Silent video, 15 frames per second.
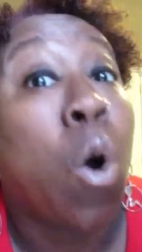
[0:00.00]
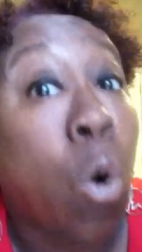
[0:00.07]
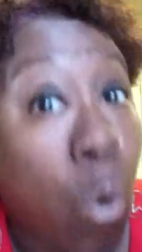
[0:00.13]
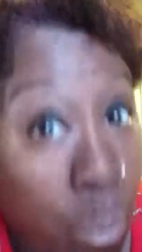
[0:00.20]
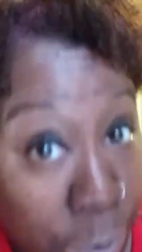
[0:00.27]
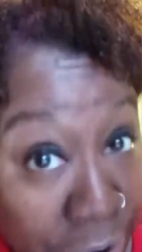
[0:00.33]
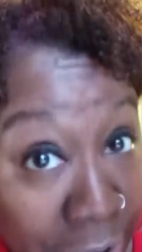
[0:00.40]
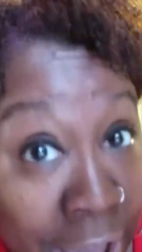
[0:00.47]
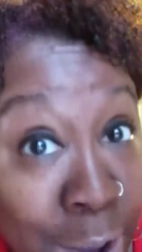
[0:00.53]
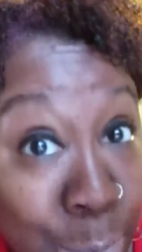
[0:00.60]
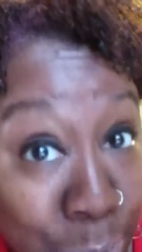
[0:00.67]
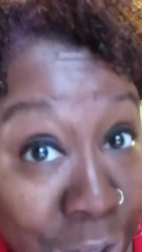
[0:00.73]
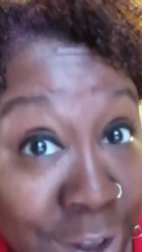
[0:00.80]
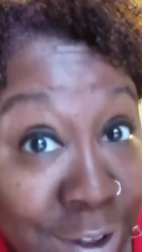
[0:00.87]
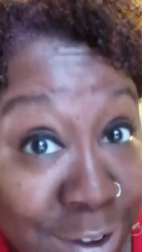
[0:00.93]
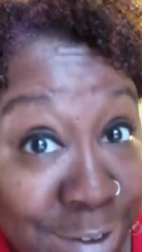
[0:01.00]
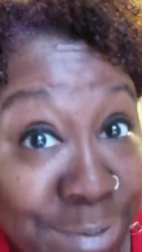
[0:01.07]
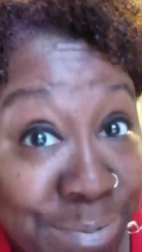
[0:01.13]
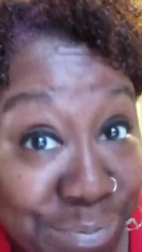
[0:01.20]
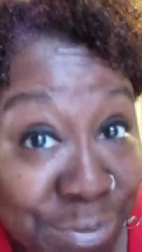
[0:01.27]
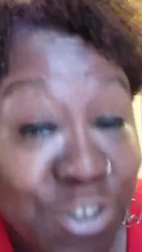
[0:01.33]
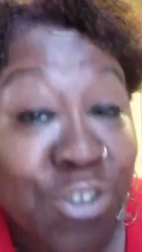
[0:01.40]
Oh, but I will.
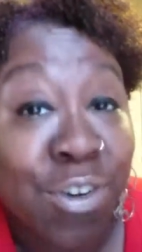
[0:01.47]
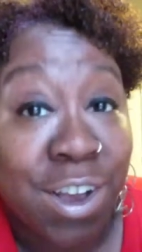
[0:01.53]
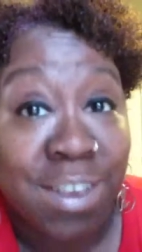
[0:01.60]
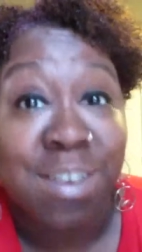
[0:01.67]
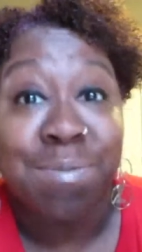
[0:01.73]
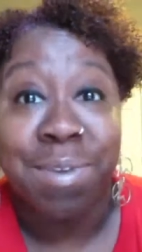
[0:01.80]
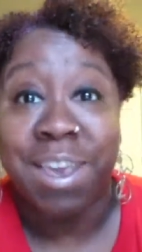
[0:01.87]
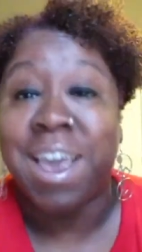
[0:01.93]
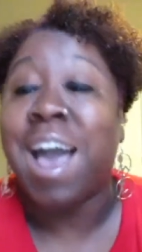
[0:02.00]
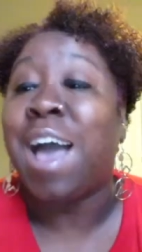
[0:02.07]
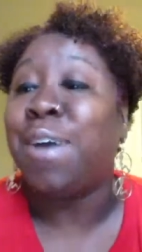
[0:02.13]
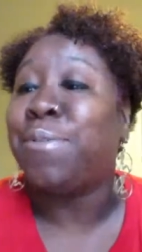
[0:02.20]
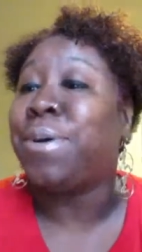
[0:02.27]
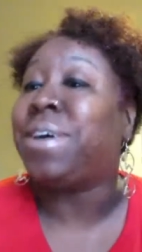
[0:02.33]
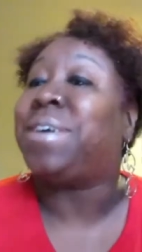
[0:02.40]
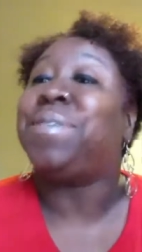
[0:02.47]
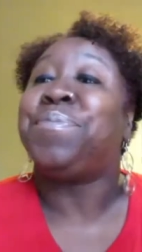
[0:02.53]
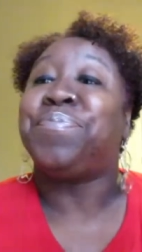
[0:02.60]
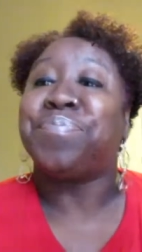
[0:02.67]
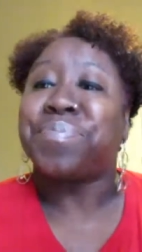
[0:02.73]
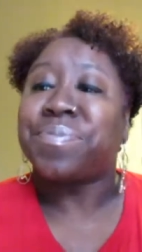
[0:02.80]
Trust me, I will.